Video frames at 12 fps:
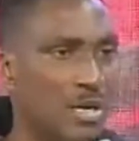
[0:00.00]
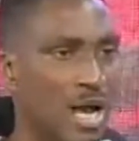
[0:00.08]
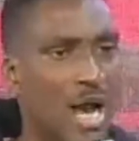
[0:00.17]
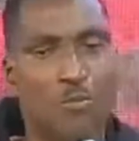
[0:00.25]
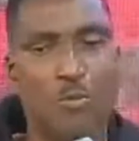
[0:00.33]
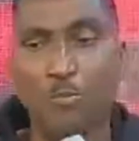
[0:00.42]

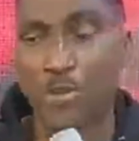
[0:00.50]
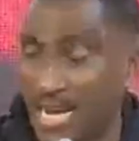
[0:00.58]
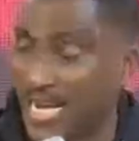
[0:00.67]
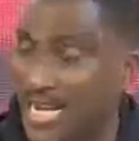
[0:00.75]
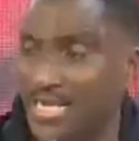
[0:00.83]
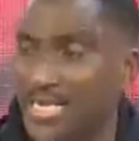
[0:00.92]
I will
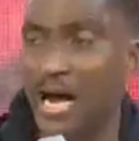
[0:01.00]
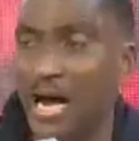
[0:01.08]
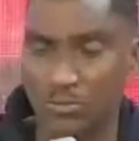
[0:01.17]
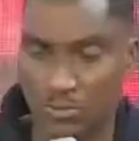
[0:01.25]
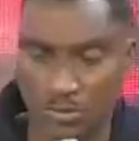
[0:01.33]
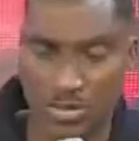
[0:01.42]
break it
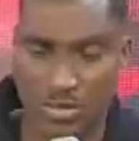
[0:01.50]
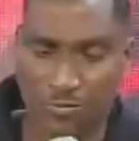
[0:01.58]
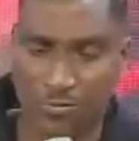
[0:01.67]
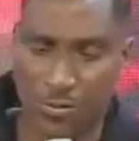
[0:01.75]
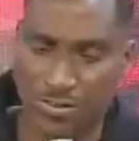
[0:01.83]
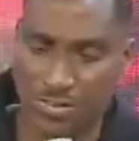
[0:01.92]
down till
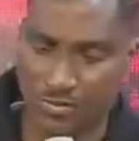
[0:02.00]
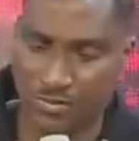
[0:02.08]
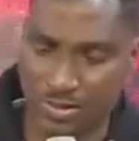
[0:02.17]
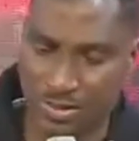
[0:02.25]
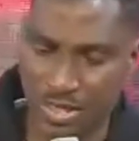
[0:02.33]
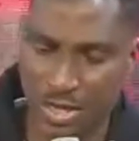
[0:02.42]
fourth
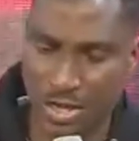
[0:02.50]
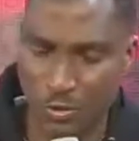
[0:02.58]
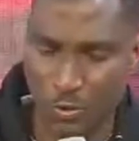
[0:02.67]
service.